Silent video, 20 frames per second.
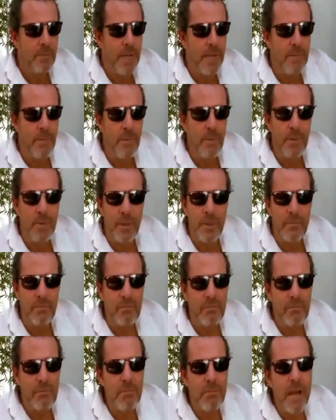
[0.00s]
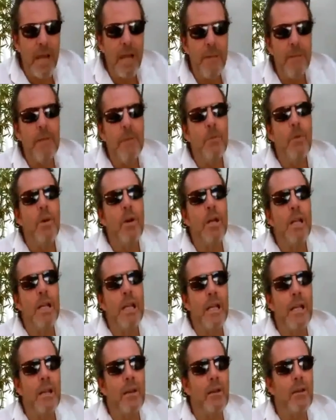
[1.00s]
people that may be
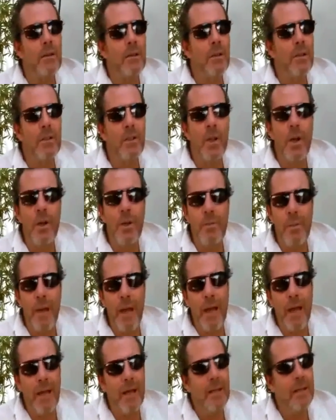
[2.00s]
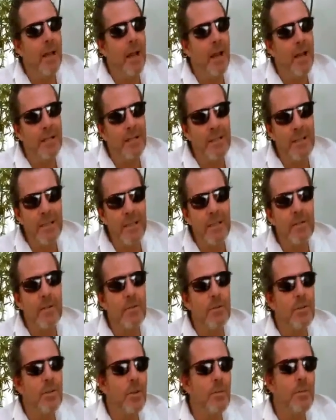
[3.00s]
working on a low-paid,
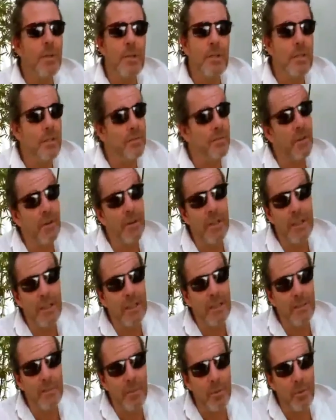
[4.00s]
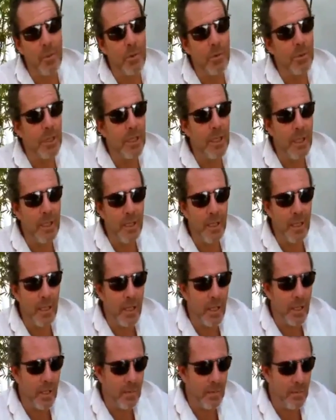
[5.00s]
unskilled job, because there's very little employment here.
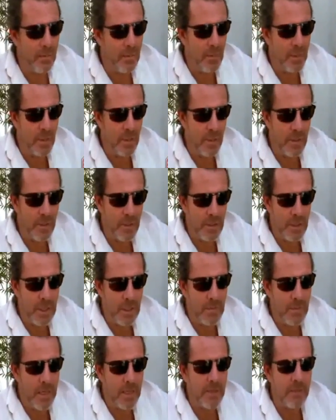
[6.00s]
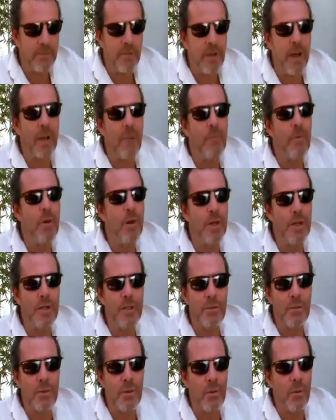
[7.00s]
The amount of farm
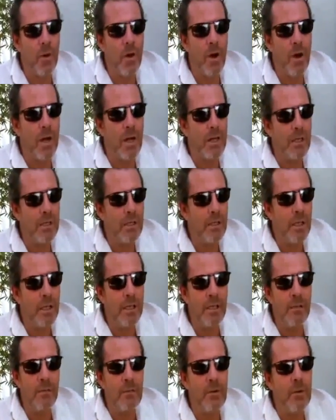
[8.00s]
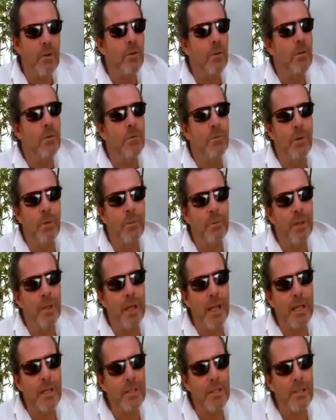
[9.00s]
workers required in a rural
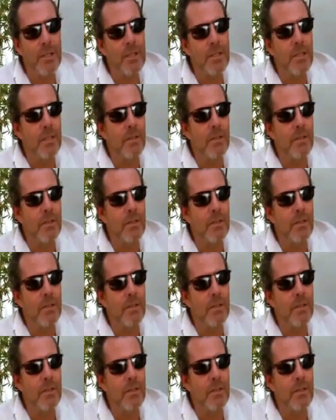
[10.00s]
population has